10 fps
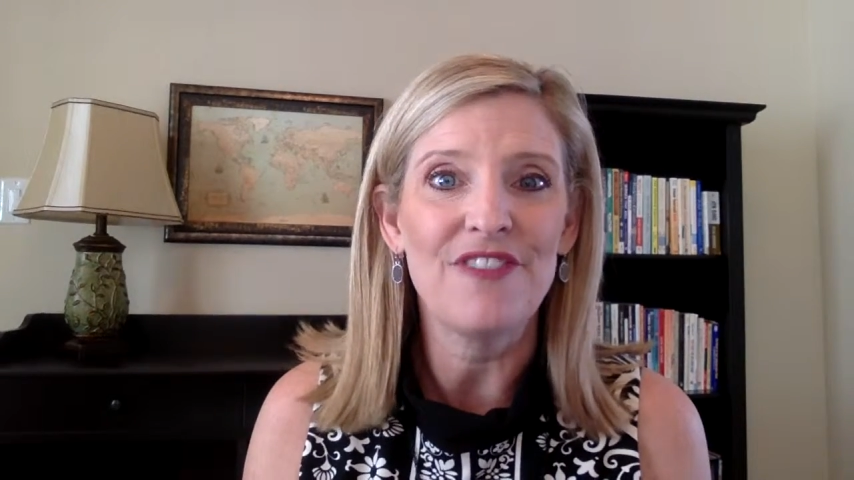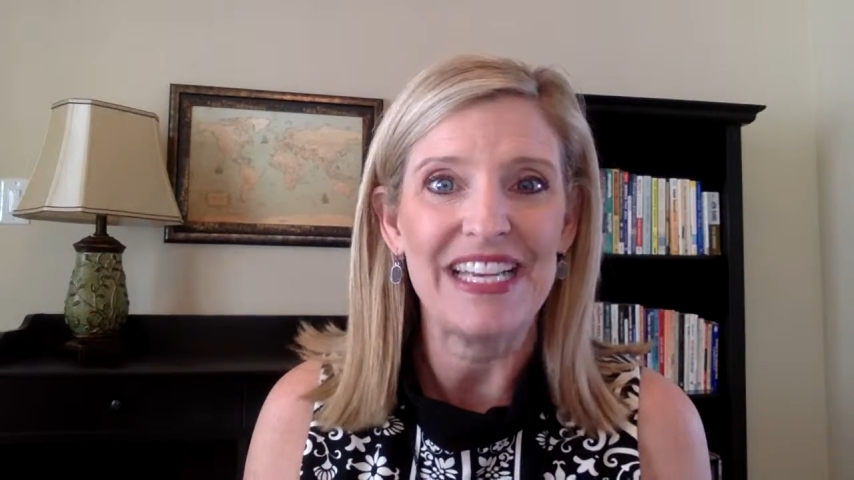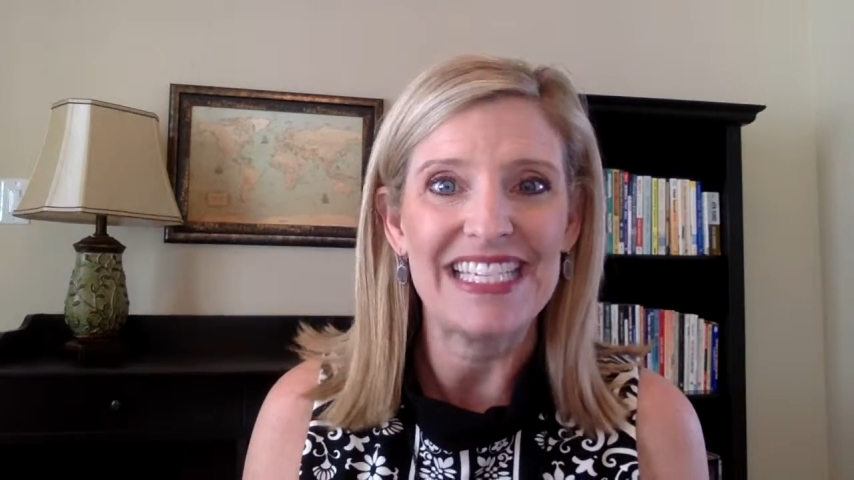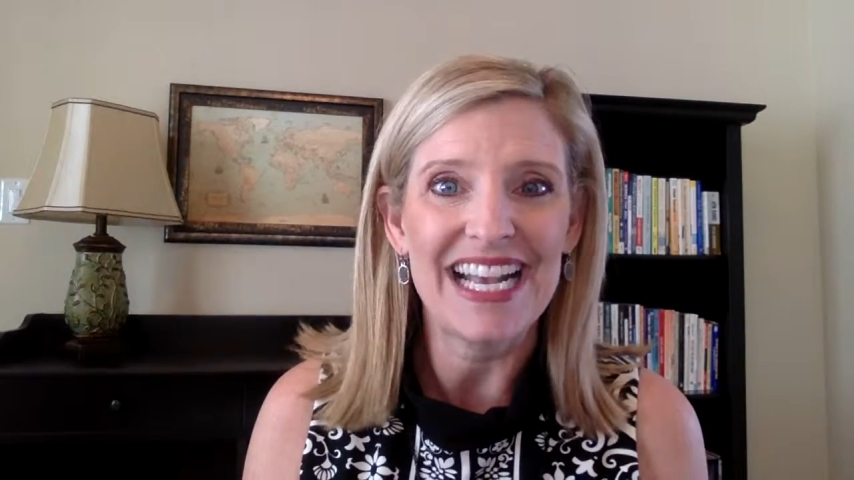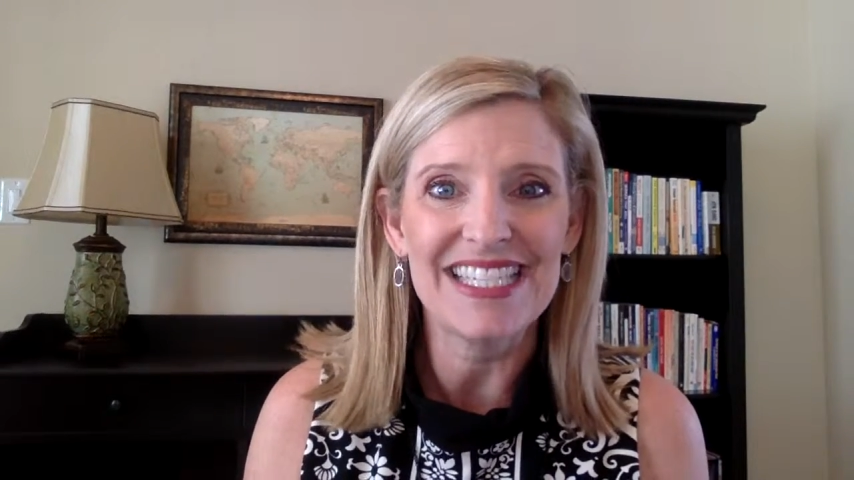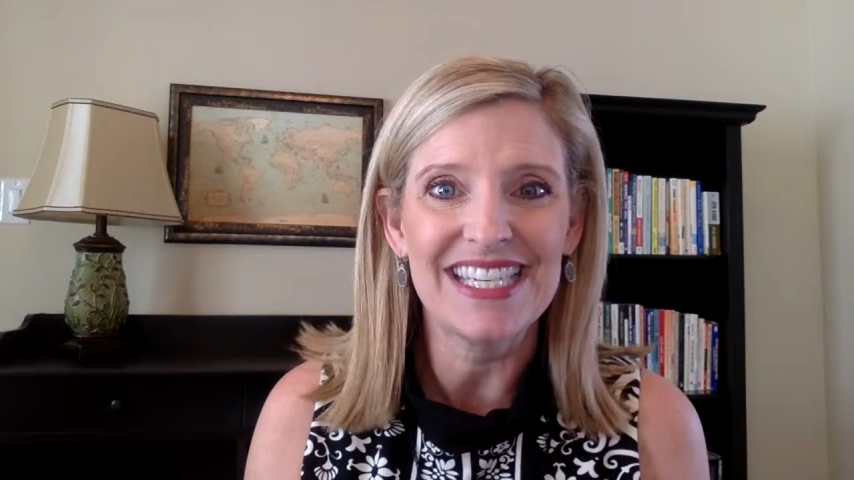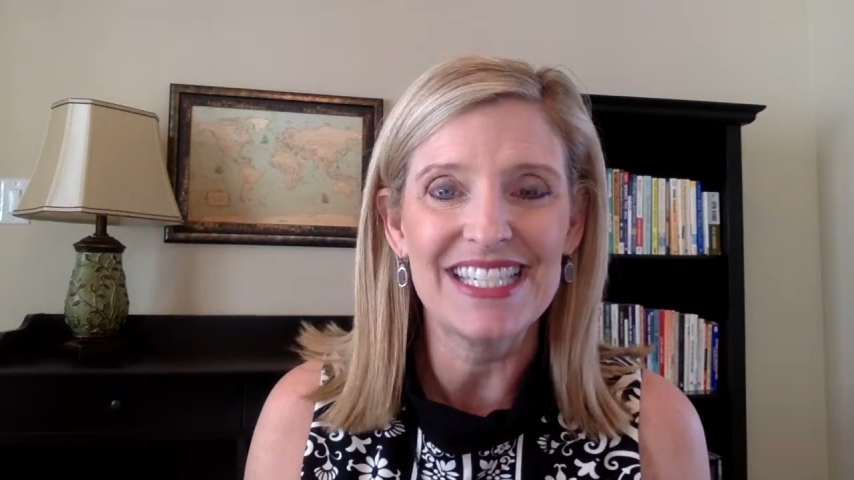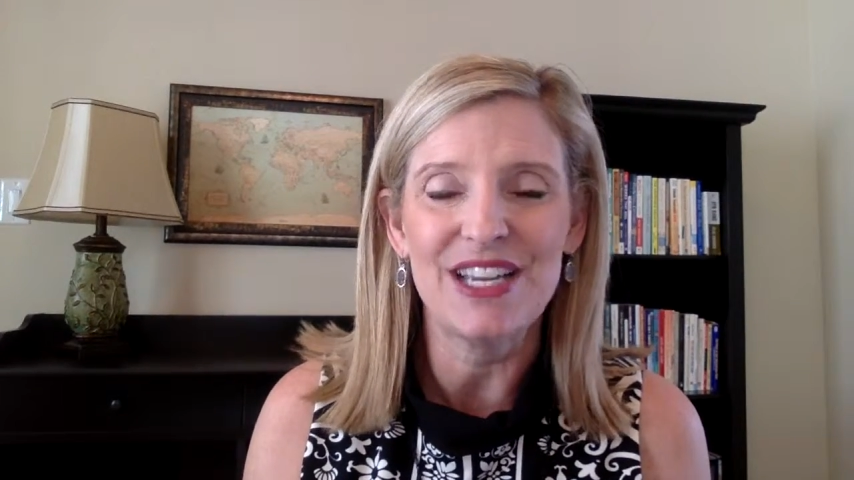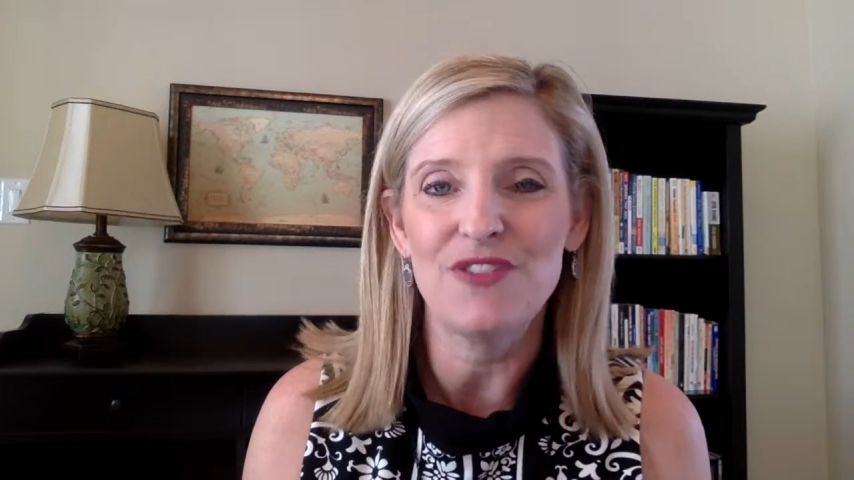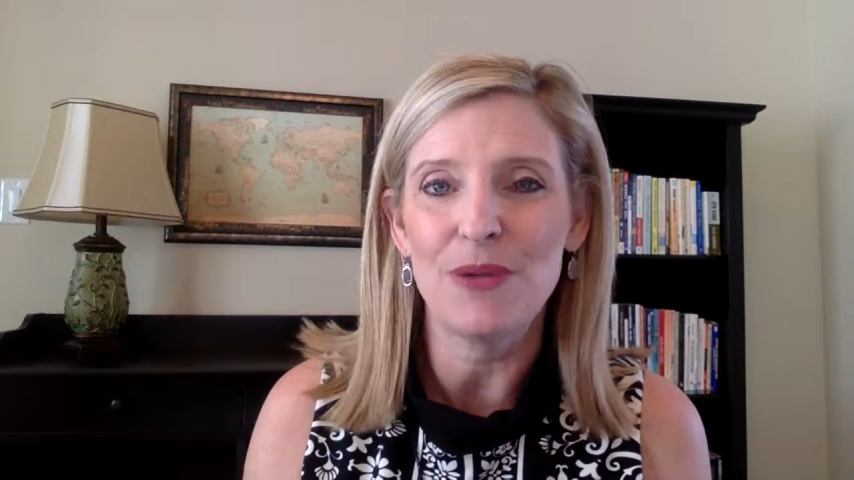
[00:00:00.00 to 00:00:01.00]

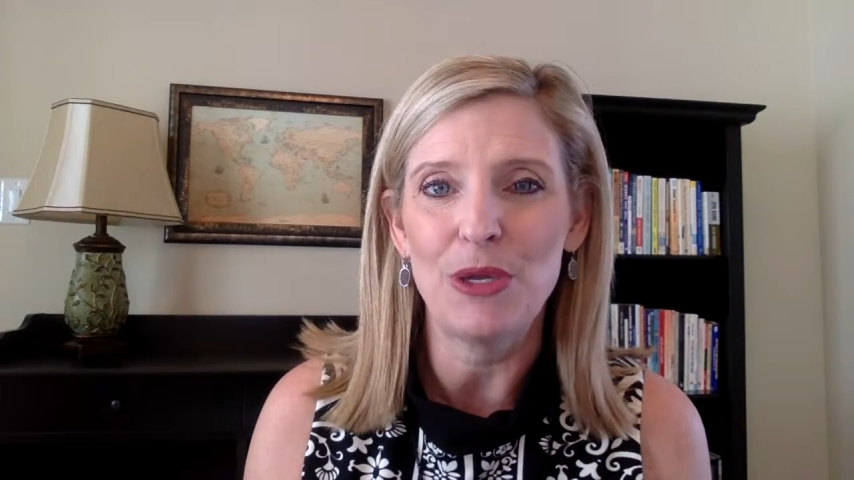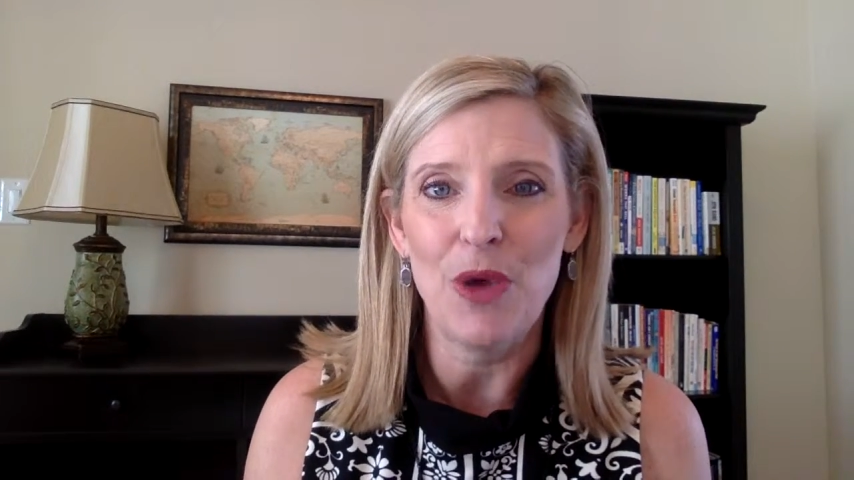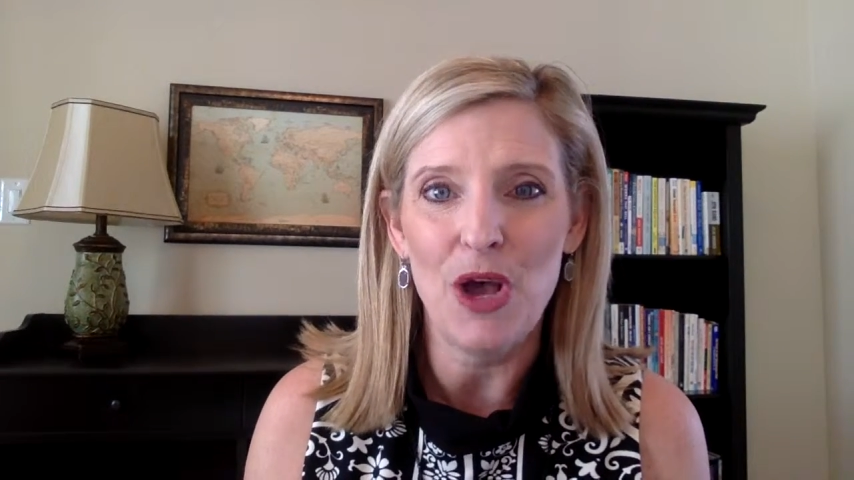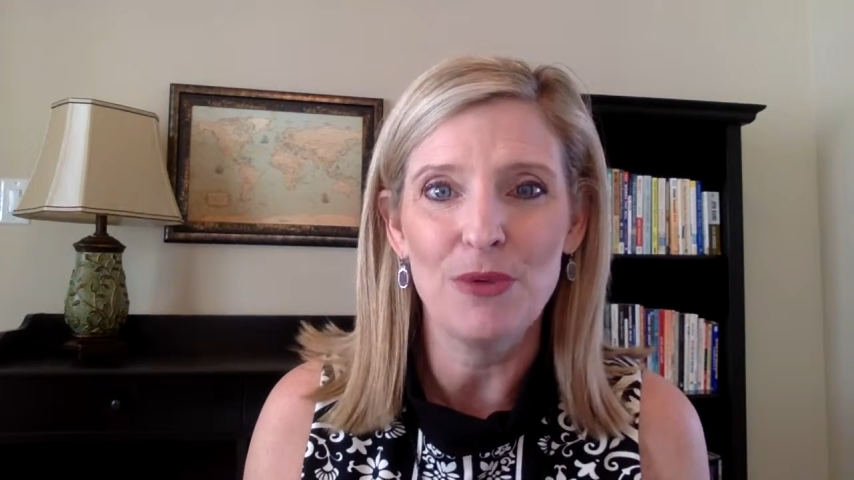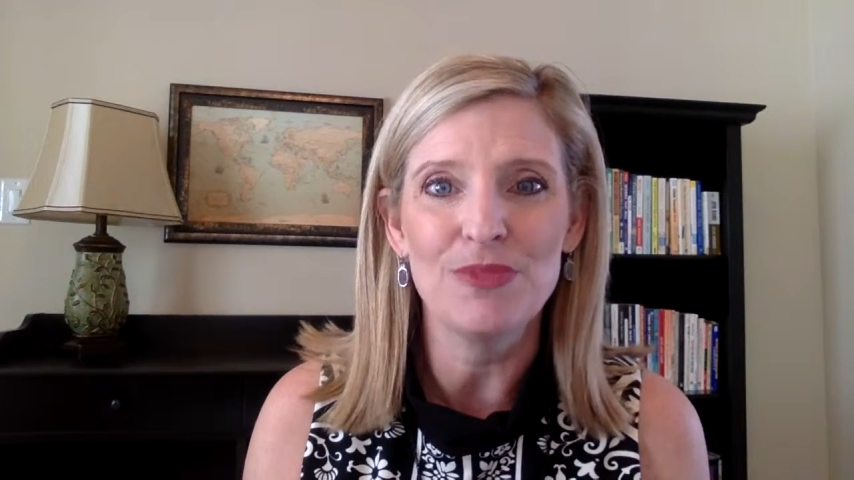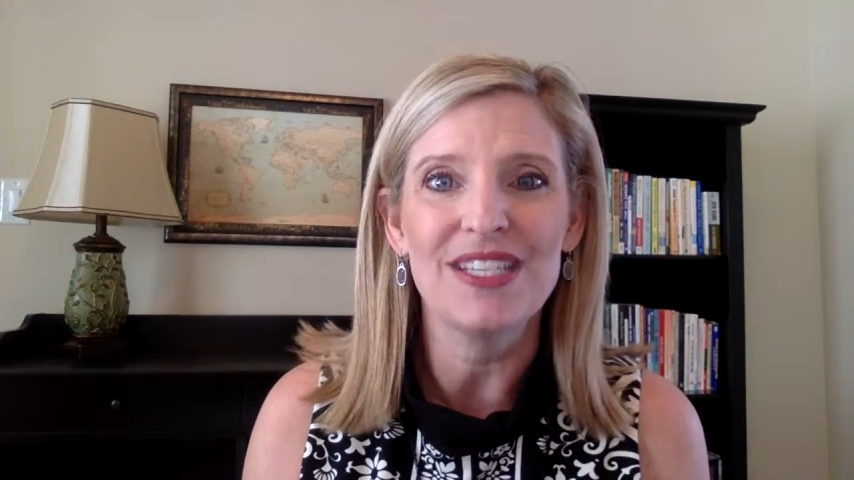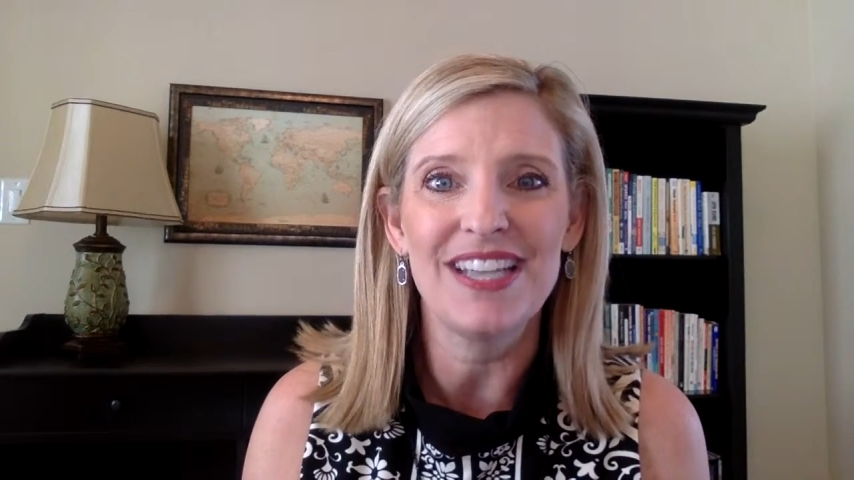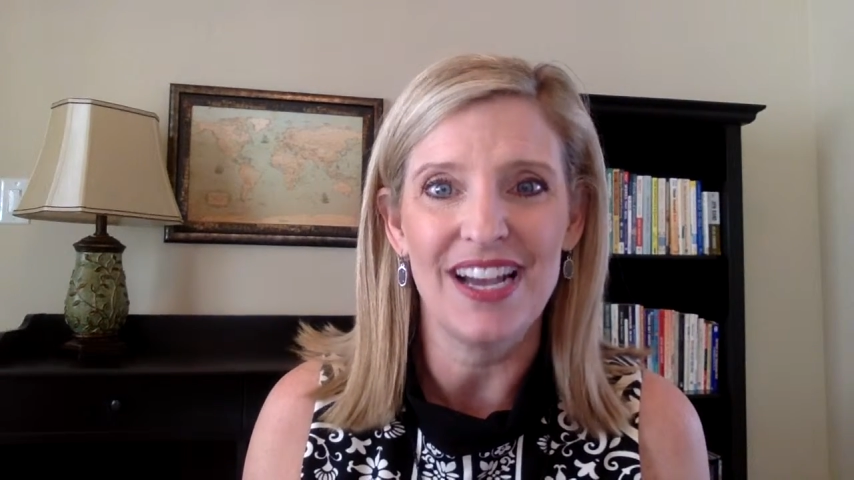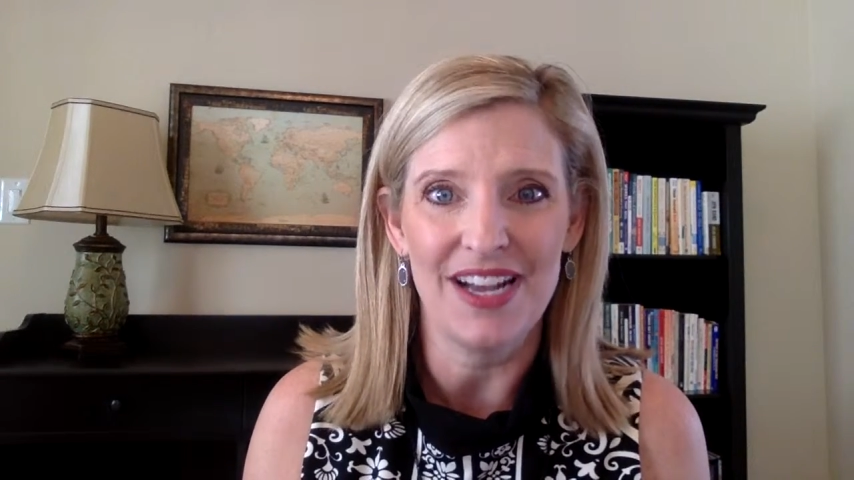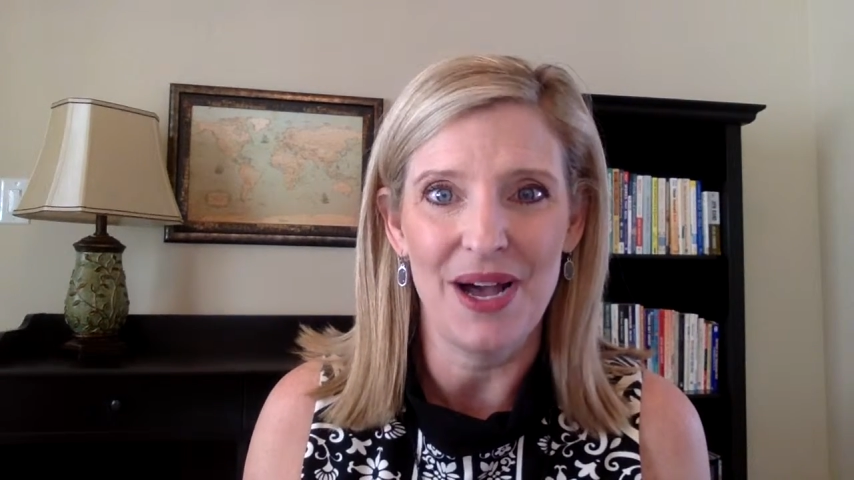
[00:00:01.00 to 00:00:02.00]

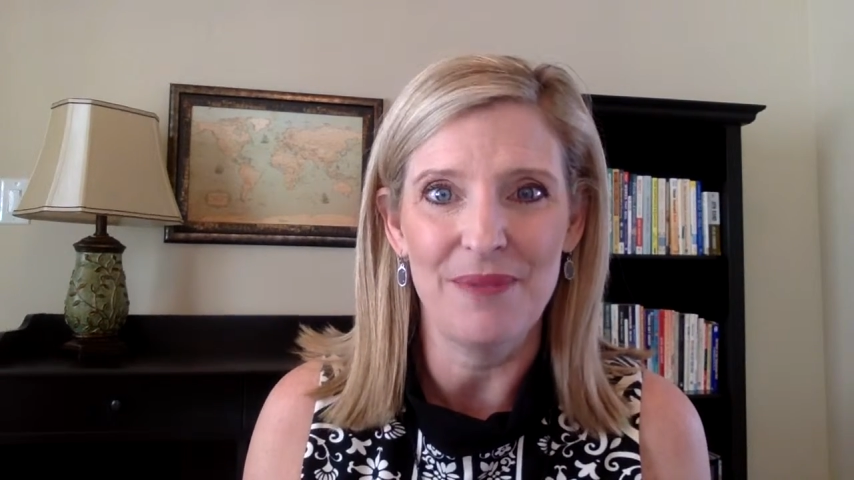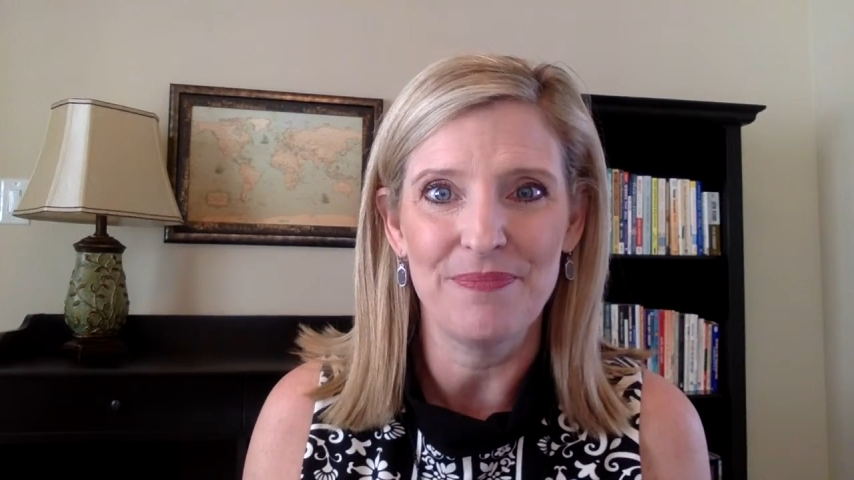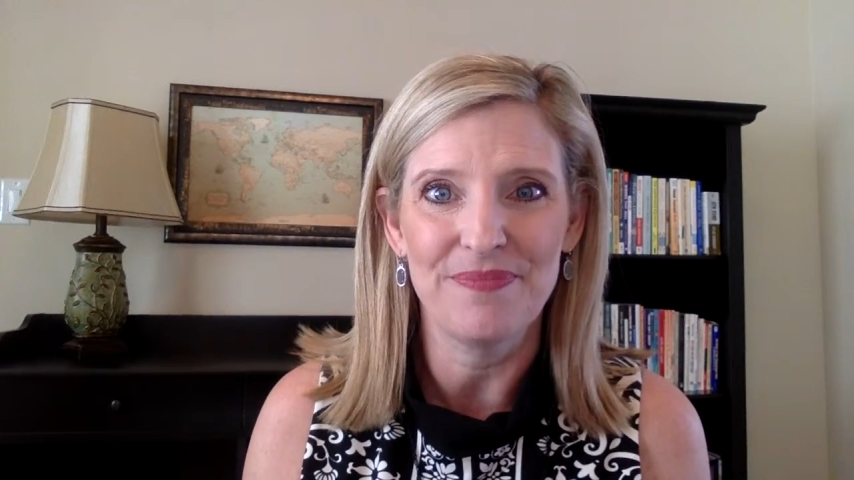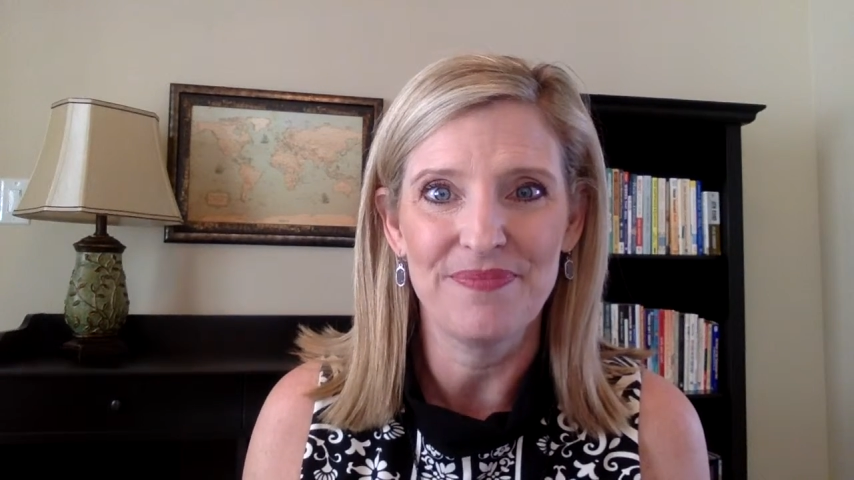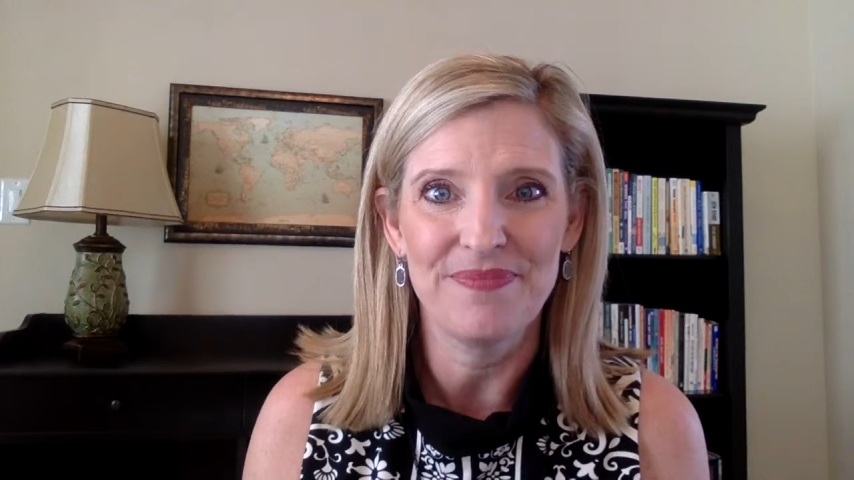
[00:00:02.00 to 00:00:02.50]
fantasticdfwhomes.com.